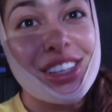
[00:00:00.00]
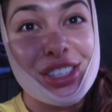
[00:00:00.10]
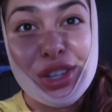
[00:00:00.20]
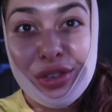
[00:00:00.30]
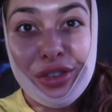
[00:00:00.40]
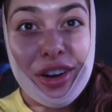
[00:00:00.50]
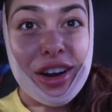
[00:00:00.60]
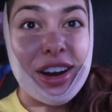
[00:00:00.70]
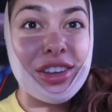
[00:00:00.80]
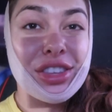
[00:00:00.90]
so
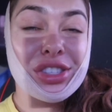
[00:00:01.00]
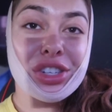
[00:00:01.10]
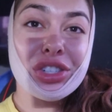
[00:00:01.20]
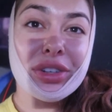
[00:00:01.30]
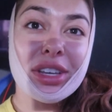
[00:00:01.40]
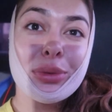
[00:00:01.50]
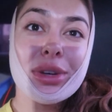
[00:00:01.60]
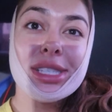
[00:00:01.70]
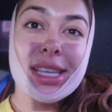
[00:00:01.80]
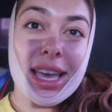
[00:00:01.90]
far the surgery
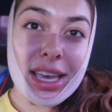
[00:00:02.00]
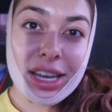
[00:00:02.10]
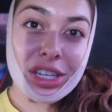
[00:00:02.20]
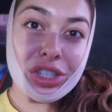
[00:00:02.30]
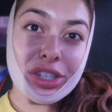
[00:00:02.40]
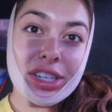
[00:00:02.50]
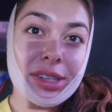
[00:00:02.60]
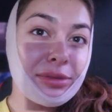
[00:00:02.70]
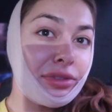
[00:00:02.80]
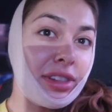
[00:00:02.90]
was
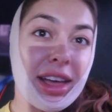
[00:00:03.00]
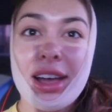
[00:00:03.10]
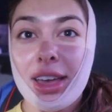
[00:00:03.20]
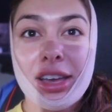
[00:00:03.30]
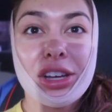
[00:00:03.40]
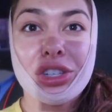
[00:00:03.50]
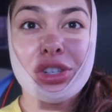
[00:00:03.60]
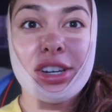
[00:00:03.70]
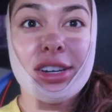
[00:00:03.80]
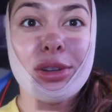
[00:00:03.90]
800 flat
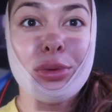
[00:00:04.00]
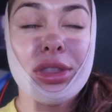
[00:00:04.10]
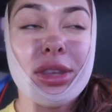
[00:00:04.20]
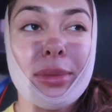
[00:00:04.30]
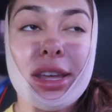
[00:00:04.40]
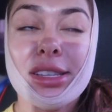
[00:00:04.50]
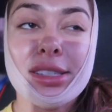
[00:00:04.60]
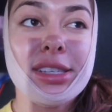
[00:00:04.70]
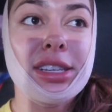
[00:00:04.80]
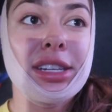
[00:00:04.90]
800 with the
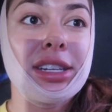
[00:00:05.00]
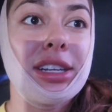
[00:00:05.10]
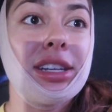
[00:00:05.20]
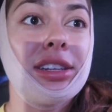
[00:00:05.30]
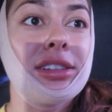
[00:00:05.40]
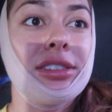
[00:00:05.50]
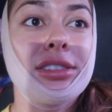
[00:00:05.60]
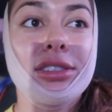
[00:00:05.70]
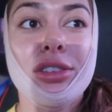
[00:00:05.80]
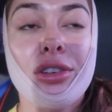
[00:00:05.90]
medicine and
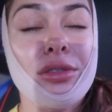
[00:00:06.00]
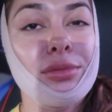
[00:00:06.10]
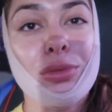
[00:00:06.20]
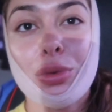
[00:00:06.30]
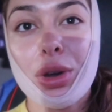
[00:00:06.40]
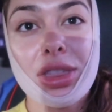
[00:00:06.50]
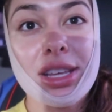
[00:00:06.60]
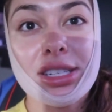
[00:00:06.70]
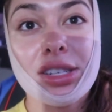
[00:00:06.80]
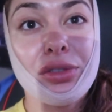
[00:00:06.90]
what
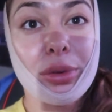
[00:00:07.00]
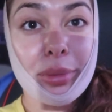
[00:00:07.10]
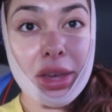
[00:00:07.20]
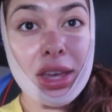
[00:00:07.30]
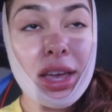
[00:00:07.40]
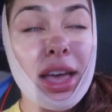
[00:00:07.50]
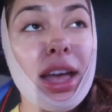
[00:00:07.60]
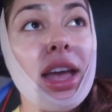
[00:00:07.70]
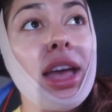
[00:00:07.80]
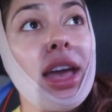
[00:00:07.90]
they did for me
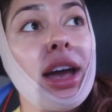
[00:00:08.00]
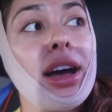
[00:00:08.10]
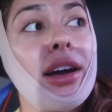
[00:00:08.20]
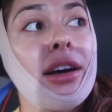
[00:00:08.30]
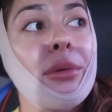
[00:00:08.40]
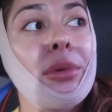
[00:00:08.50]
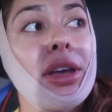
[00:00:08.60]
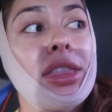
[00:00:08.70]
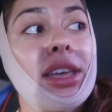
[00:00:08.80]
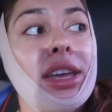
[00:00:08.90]
um,
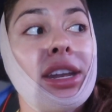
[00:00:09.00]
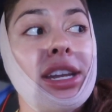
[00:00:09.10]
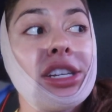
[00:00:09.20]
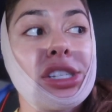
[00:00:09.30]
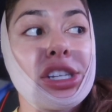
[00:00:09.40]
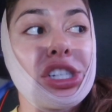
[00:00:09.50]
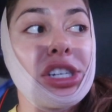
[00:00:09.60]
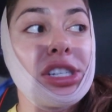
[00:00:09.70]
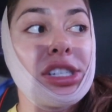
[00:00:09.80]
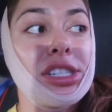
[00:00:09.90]
and then each
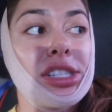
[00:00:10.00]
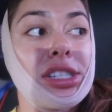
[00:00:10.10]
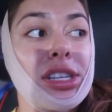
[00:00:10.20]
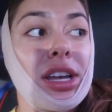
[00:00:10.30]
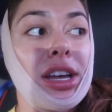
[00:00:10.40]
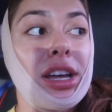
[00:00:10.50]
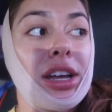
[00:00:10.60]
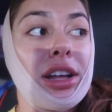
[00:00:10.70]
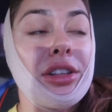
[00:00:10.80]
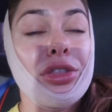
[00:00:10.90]
session is
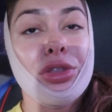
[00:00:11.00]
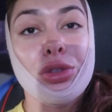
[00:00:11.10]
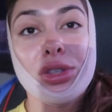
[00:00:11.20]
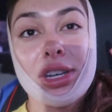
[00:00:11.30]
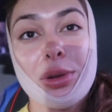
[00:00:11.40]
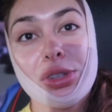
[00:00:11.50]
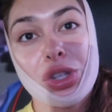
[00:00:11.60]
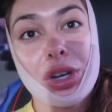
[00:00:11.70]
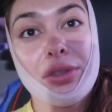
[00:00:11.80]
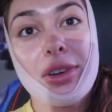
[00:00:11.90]
uh, today was
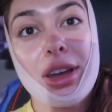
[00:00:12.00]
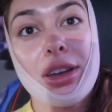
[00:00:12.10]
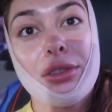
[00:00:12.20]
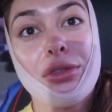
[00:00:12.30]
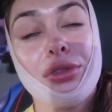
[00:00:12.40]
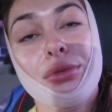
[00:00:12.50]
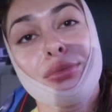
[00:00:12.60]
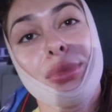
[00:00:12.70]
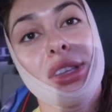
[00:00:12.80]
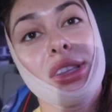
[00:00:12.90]
35
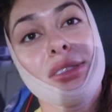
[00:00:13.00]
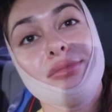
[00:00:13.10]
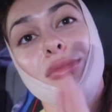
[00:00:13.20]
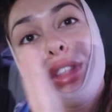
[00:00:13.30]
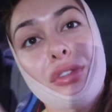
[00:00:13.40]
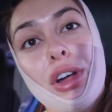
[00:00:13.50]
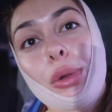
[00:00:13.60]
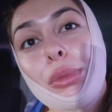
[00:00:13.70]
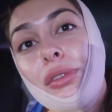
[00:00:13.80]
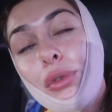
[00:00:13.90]
but the
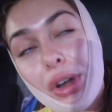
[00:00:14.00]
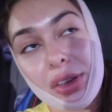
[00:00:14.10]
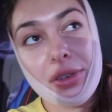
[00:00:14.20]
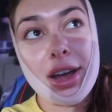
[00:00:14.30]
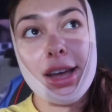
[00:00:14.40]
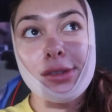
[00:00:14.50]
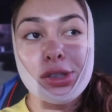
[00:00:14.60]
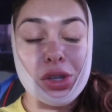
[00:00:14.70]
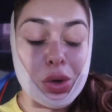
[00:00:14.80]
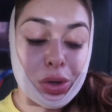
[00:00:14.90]
following be 45
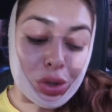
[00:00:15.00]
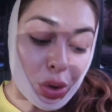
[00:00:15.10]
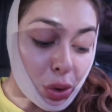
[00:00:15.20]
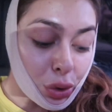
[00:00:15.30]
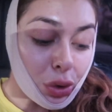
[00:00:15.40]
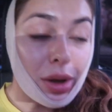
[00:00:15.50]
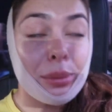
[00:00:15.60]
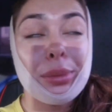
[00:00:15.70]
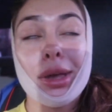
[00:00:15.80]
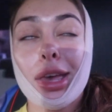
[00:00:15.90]
so in total
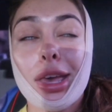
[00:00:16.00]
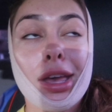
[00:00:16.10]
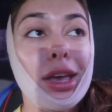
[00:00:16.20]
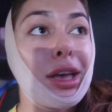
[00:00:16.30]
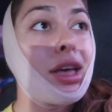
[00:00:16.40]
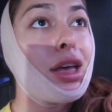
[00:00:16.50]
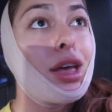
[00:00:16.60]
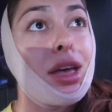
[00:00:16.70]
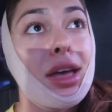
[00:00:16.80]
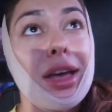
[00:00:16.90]
i'm paying
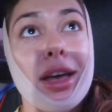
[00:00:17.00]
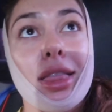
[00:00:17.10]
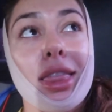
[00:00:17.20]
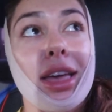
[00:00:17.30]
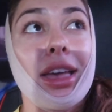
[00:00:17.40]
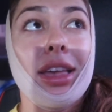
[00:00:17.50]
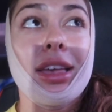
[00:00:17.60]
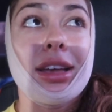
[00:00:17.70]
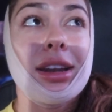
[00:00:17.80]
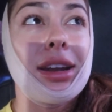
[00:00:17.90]

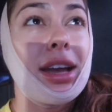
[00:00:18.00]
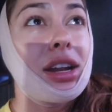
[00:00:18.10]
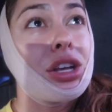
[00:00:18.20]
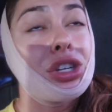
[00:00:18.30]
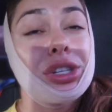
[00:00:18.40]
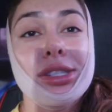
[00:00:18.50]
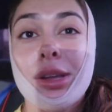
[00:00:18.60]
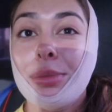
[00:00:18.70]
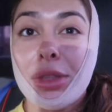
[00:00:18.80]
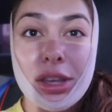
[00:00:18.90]
like 900
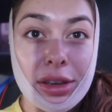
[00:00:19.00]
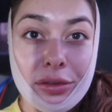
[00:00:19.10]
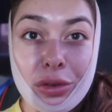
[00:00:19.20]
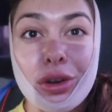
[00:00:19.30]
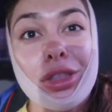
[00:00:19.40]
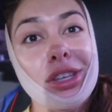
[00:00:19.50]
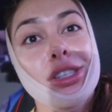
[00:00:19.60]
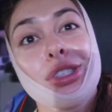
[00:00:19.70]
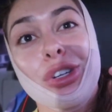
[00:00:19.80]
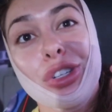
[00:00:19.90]
something for
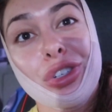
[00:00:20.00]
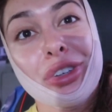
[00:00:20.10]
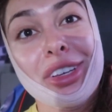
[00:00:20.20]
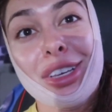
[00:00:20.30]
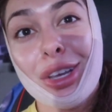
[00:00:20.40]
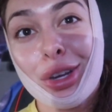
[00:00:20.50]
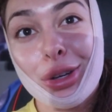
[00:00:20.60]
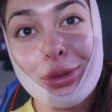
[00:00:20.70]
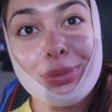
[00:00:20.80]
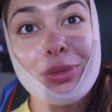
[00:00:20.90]
this surgery you
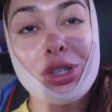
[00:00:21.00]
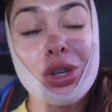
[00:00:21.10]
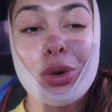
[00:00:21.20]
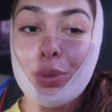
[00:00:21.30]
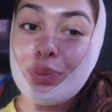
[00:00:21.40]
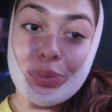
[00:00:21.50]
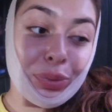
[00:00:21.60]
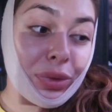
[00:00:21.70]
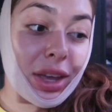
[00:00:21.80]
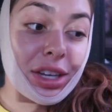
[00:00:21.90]
know so
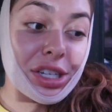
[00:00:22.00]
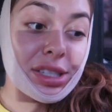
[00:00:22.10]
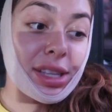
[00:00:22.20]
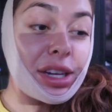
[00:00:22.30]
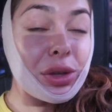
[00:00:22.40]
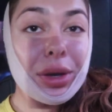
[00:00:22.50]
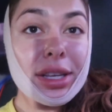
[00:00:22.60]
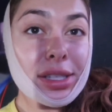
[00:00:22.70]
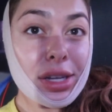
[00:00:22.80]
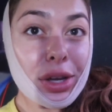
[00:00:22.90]
just letting you
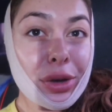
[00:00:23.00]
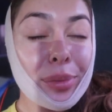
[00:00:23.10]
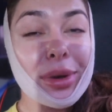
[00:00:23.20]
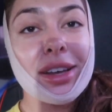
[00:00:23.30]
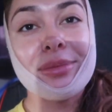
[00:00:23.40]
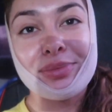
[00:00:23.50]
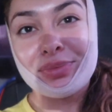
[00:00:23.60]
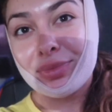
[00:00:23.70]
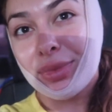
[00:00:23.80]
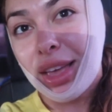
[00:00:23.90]
guys know but
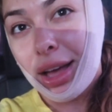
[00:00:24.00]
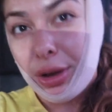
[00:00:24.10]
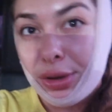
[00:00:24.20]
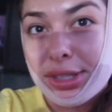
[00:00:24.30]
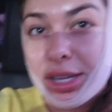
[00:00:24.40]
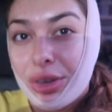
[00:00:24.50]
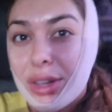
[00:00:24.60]
I will take